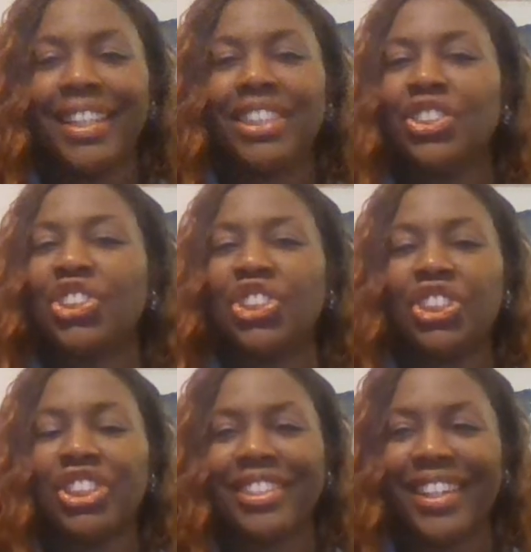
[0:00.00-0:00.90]

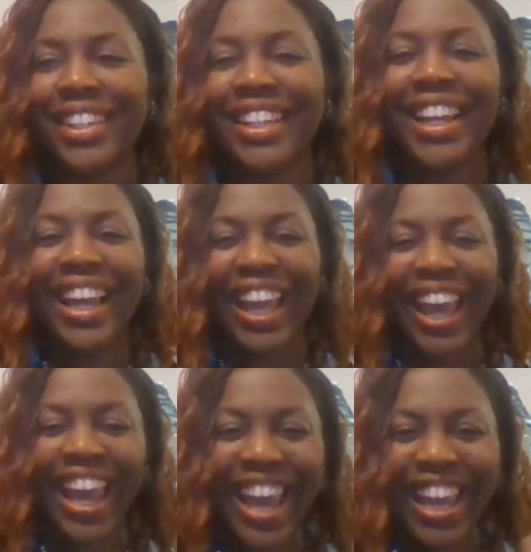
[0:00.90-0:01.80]

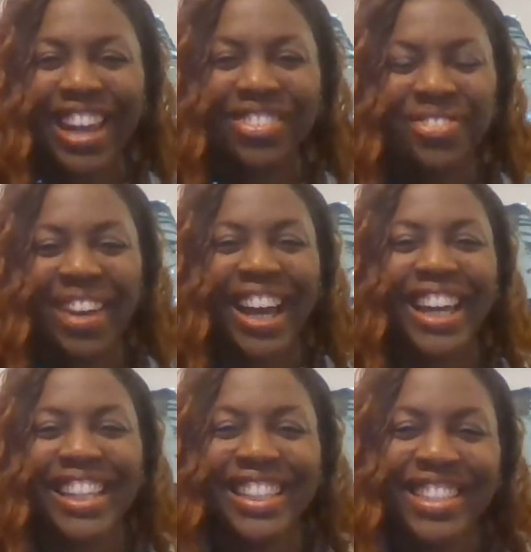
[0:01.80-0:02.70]
Hey
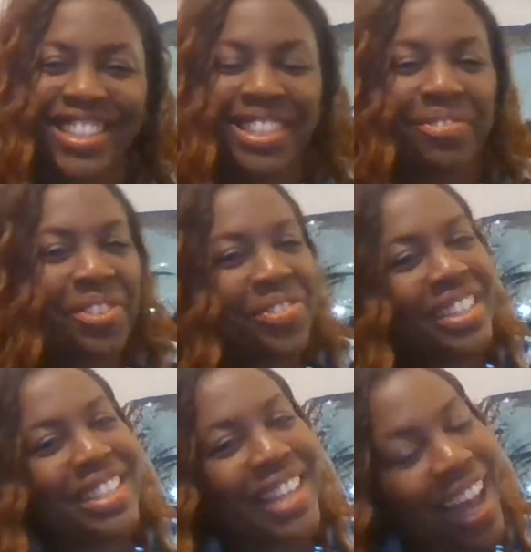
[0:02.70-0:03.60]
everybody, this is
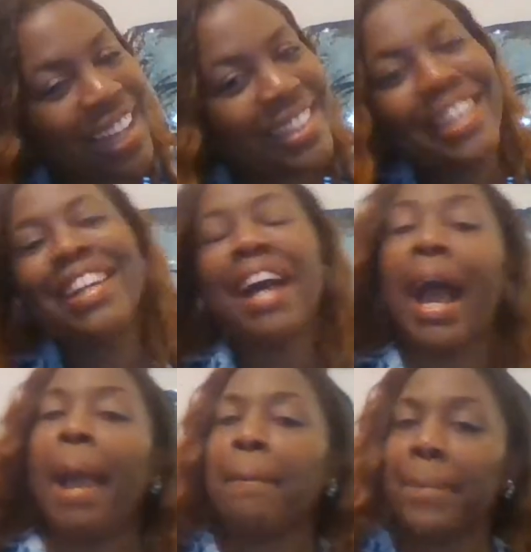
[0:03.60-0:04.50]
Epiphany Tanya.
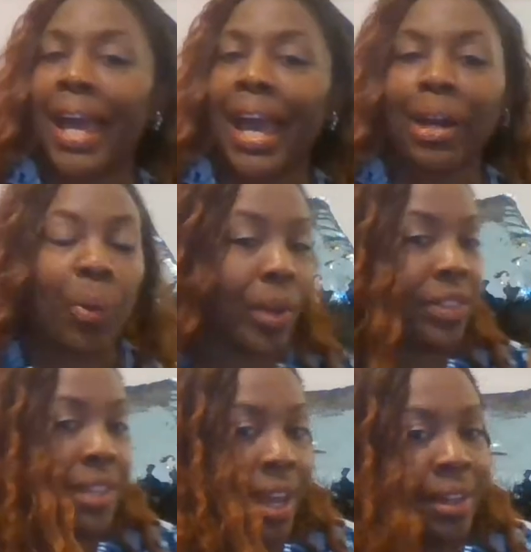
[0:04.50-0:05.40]
I'm back
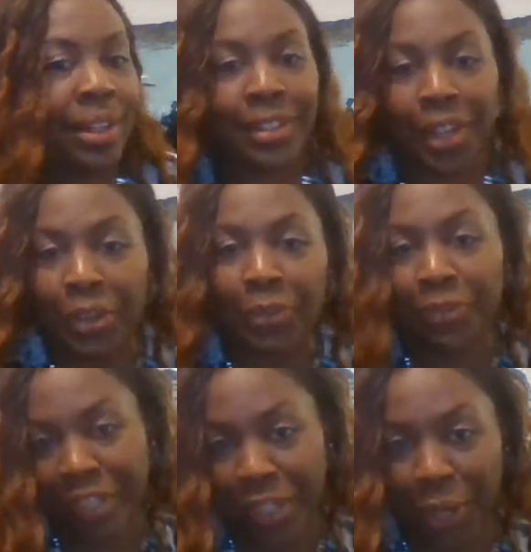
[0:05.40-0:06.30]
with yet another
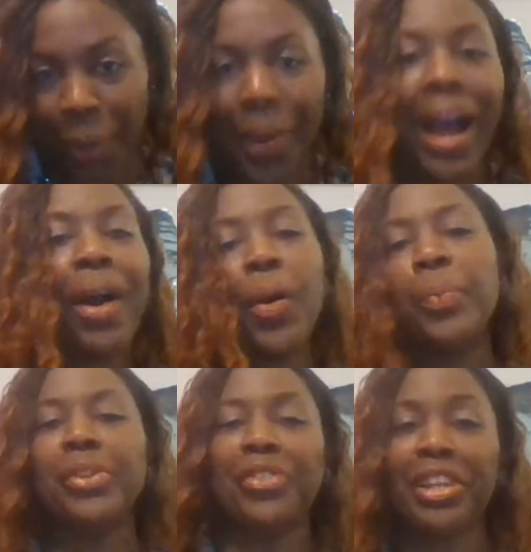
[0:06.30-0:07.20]
video. I
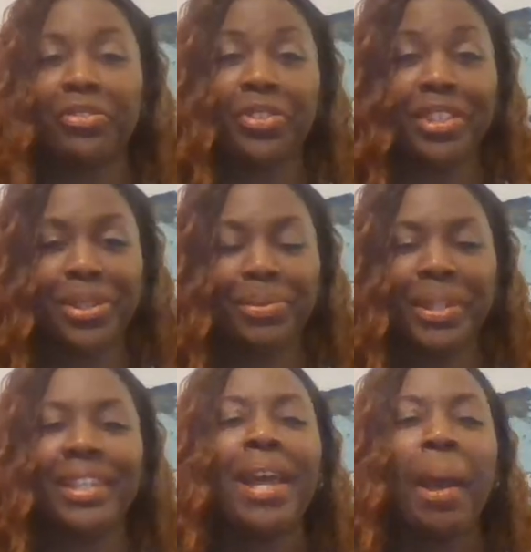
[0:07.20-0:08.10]
hope you're ready for this
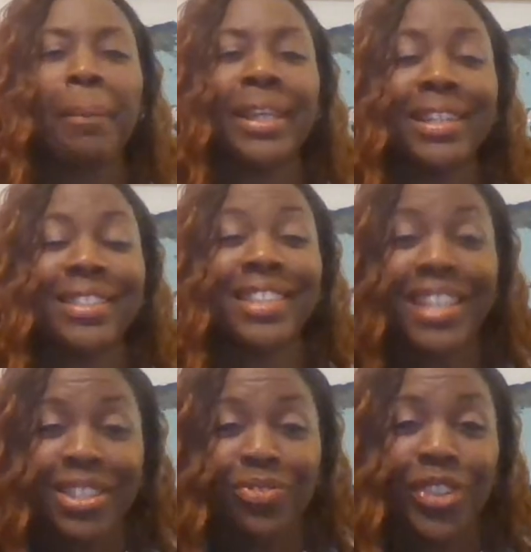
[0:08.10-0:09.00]
one because in
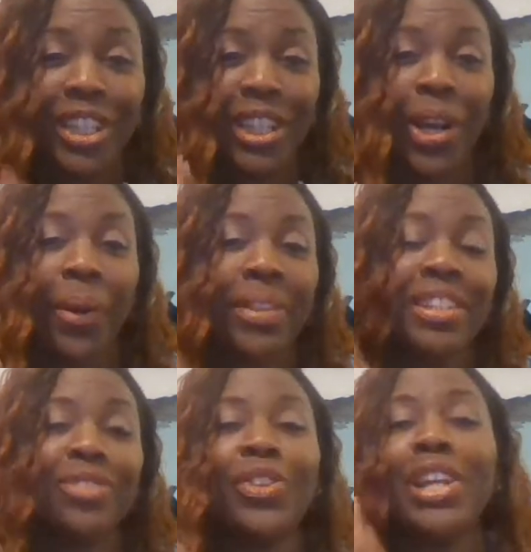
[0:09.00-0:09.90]
this video,
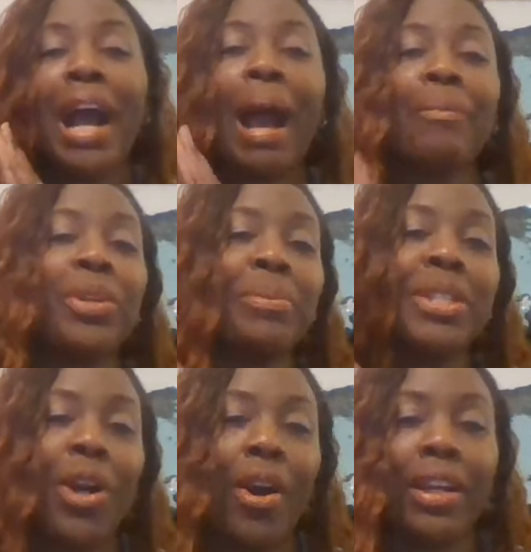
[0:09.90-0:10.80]
I'm going to be
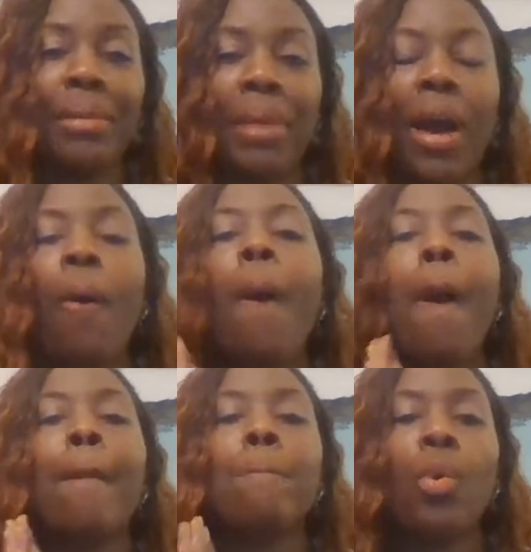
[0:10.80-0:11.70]
talking about
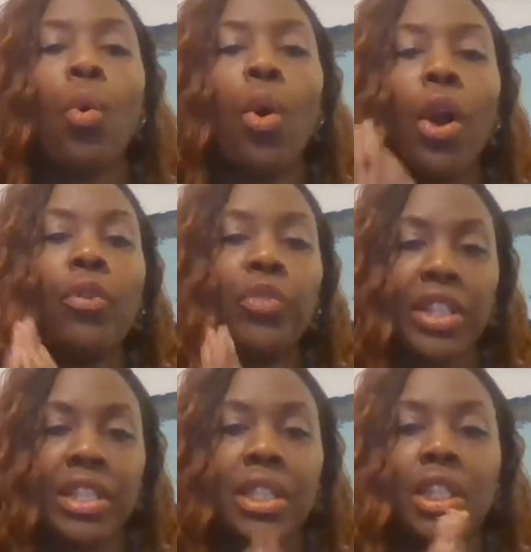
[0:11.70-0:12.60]
more
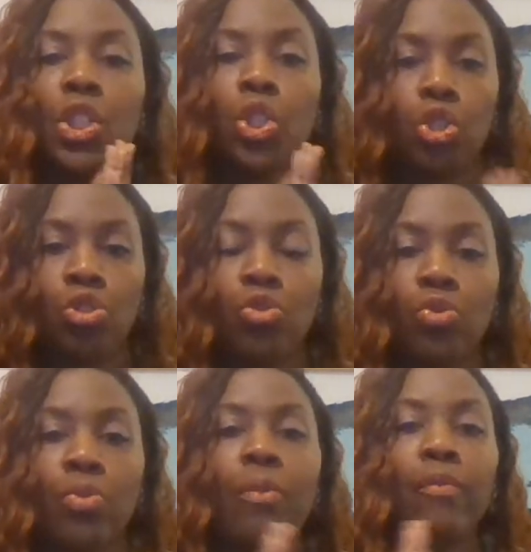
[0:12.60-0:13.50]
reasons
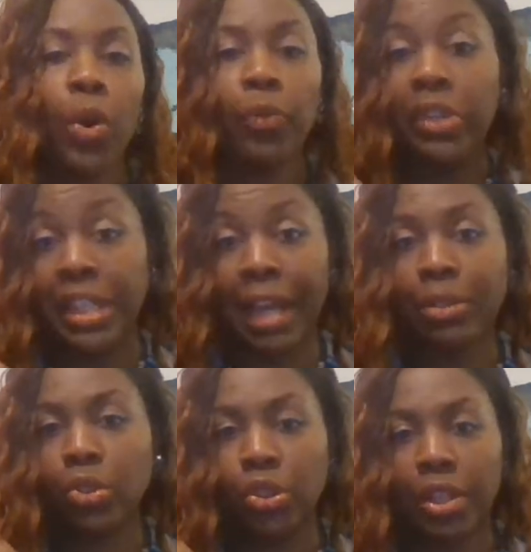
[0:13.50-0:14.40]
to vote for
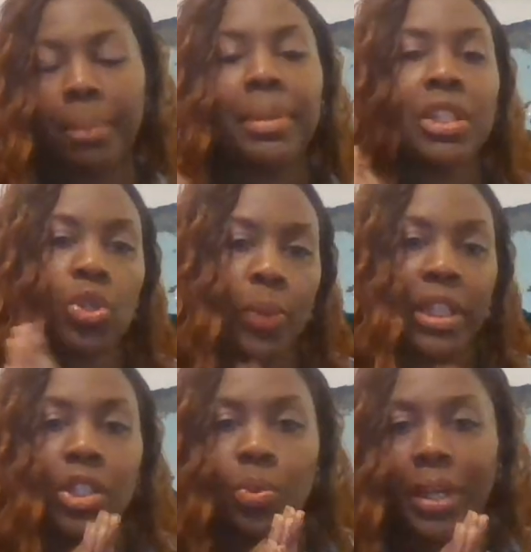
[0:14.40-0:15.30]
Donald Trump in
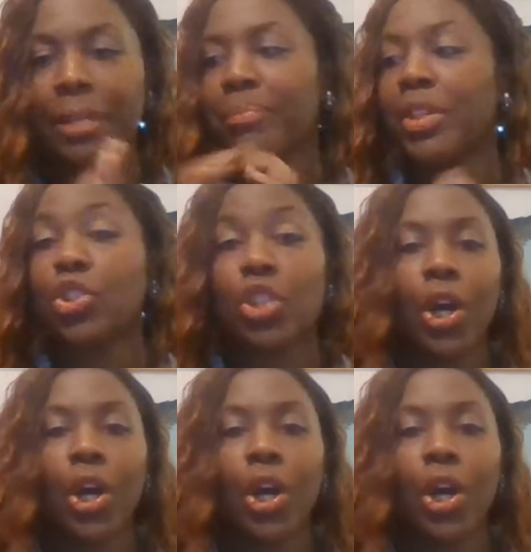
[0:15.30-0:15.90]
2020. So